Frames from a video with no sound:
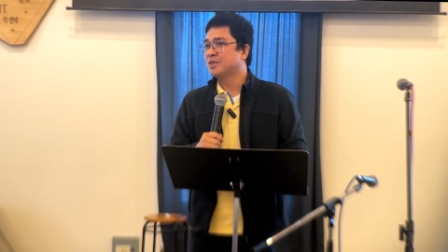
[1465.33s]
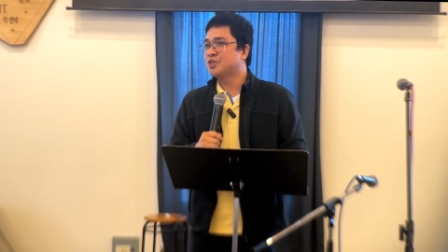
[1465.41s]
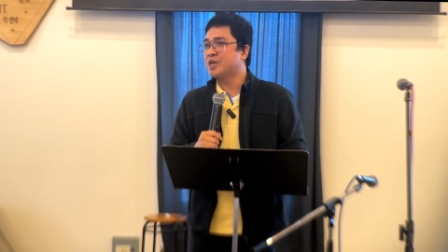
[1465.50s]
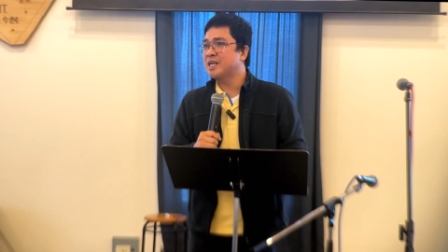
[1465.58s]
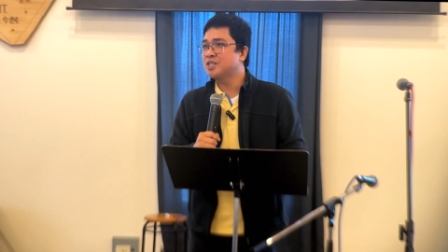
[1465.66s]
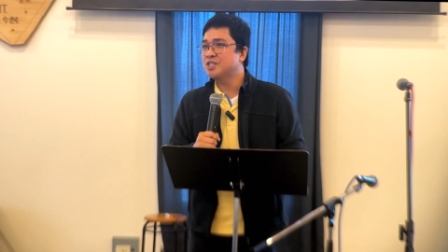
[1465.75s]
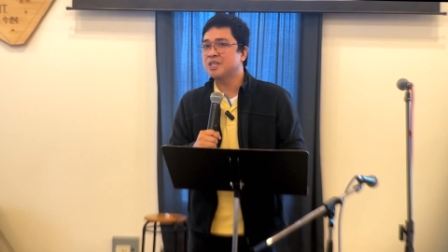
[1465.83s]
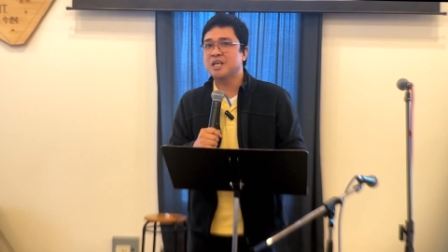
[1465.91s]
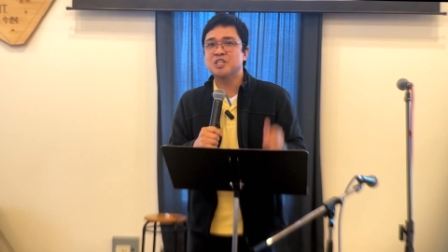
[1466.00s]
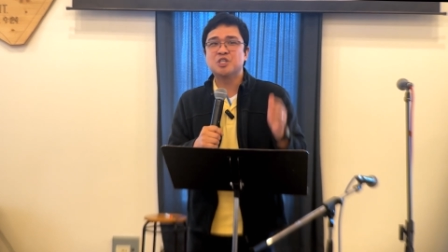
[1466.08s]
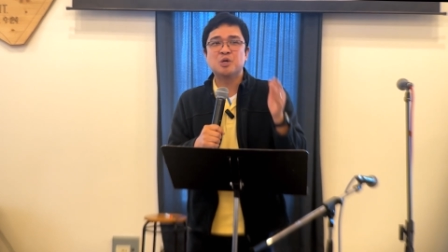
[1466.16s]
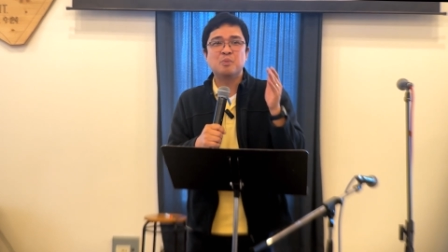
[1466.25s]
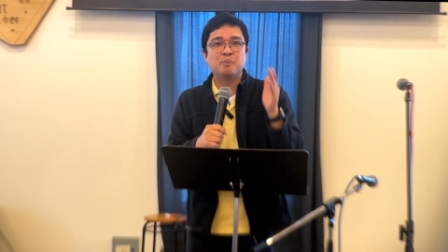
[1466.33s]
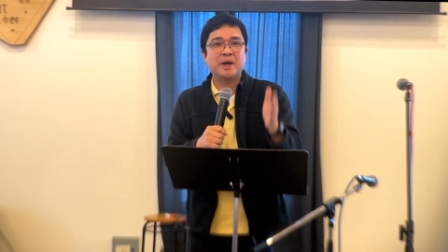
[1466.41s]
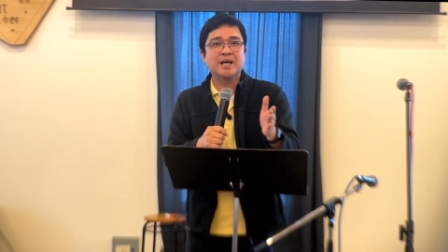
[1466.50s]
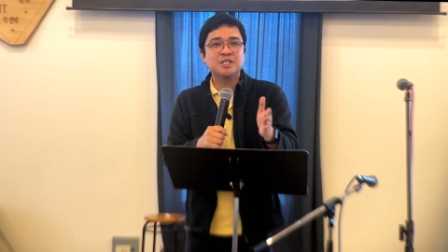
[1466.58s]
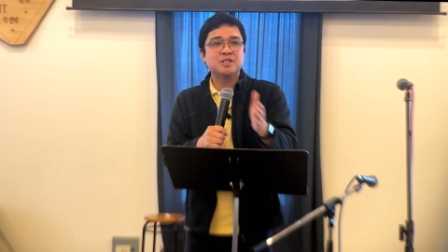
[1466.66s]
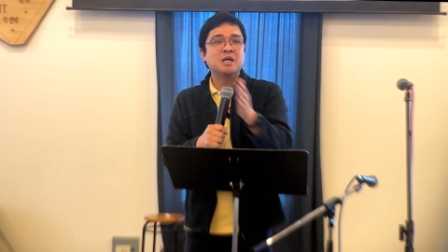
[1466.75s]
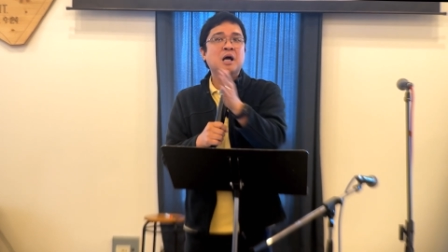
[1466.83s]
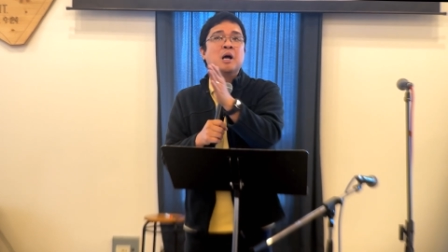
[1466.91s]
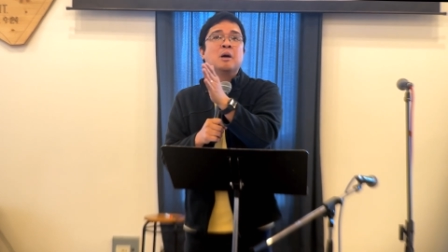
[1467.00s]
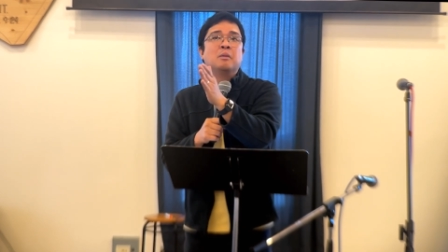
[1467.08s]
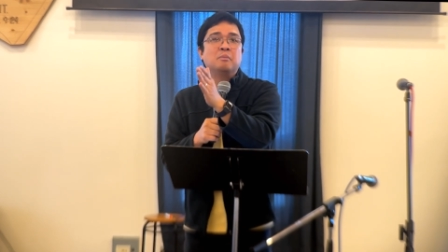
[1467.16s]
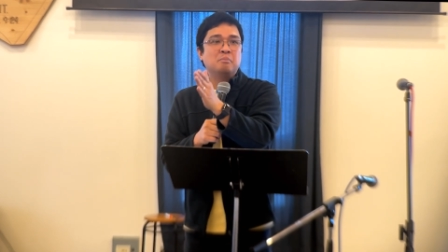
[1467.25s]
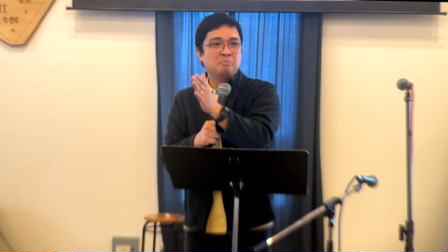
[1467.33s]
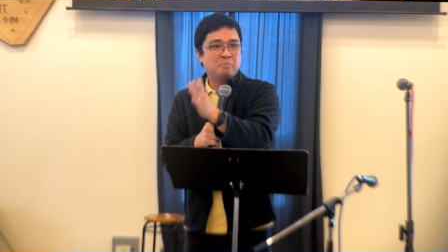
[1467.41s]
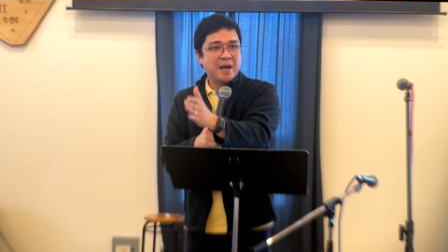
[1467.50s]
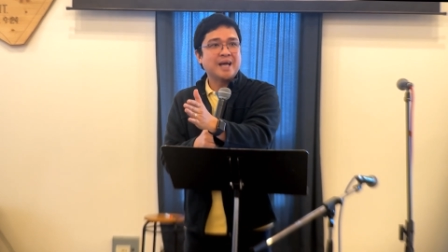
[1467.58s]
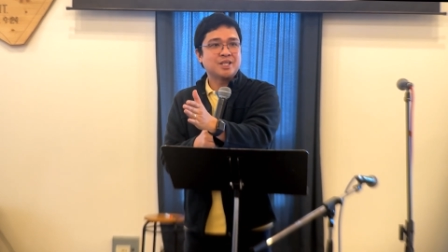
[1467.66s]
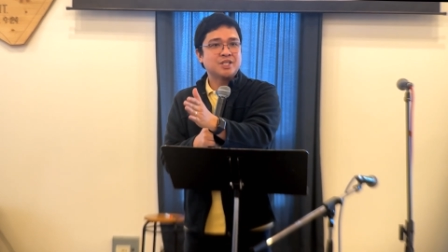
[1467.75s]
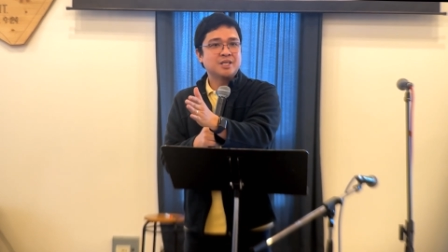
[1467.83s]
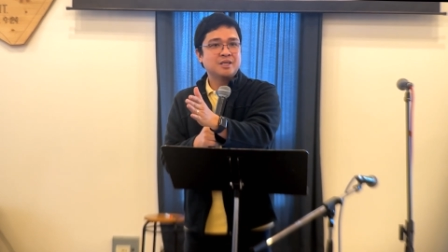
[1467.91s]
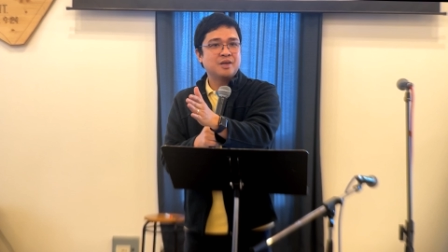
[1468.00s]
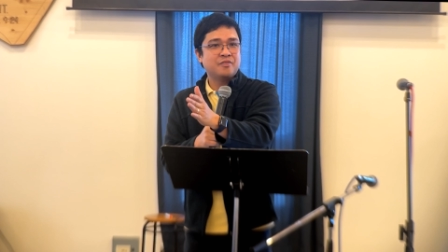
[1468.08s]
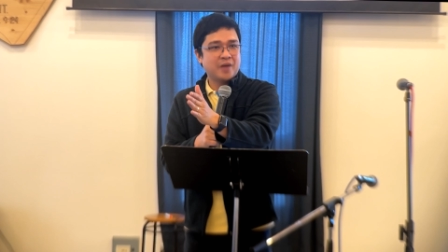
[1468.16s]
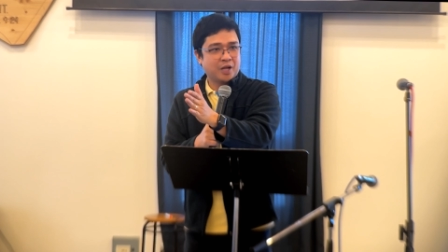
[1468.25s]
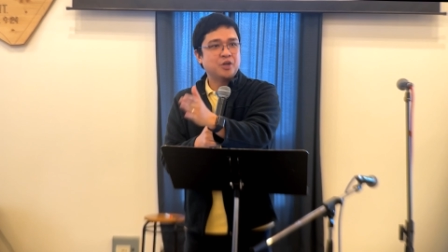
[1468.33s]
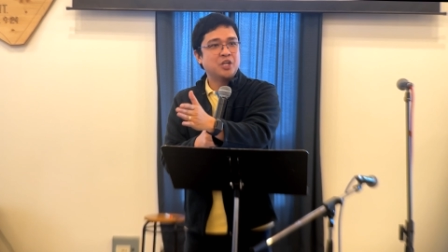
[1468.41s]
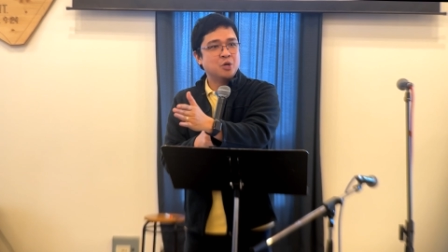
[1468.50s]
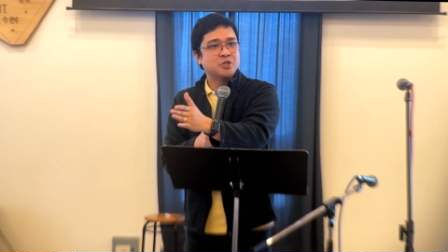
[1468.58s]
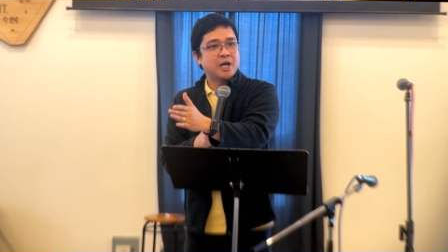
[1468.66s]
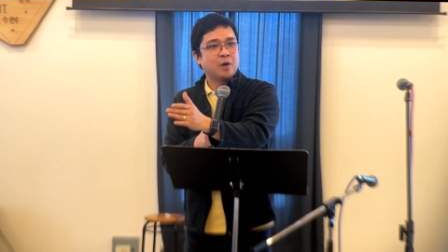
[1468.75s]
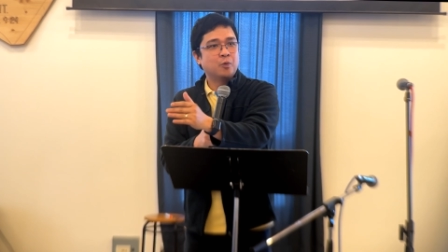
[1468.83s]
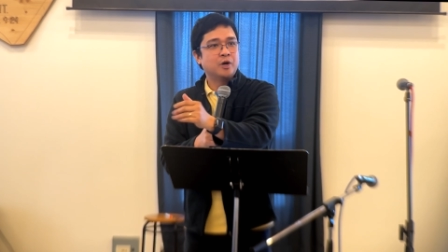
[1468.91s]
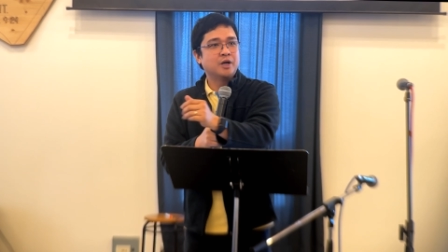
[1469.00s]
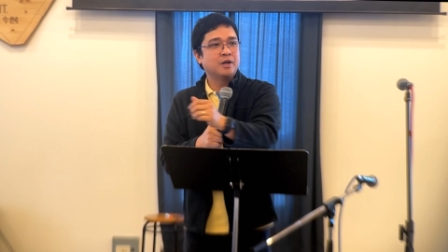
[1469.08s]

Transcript: Jesus is your best bet, if I could use that word.